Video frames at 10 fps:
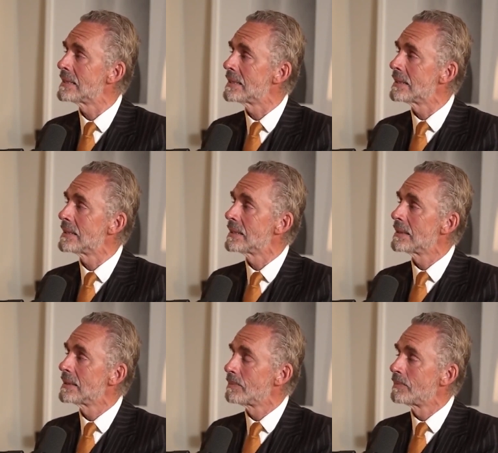
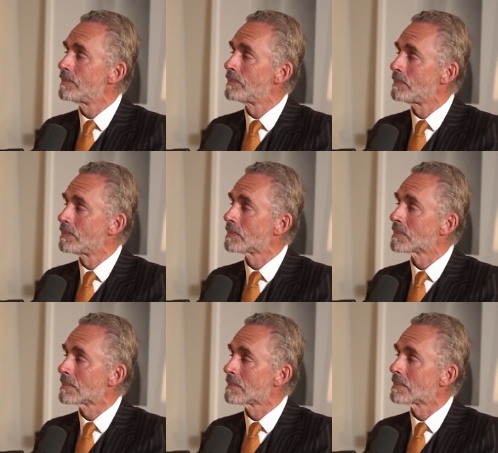
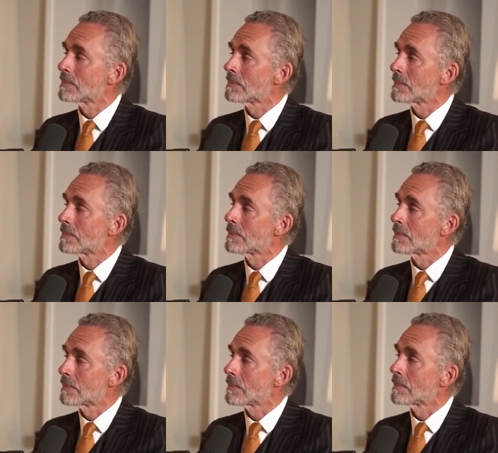
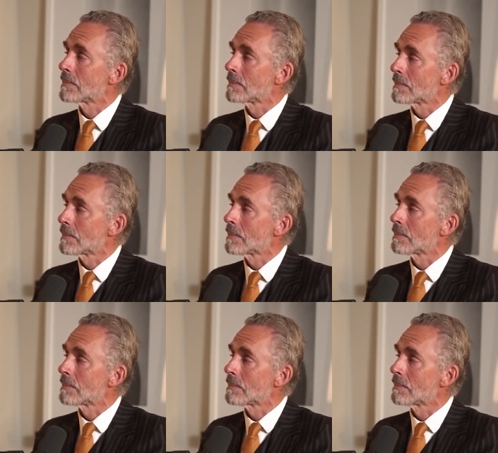Nobody speaks.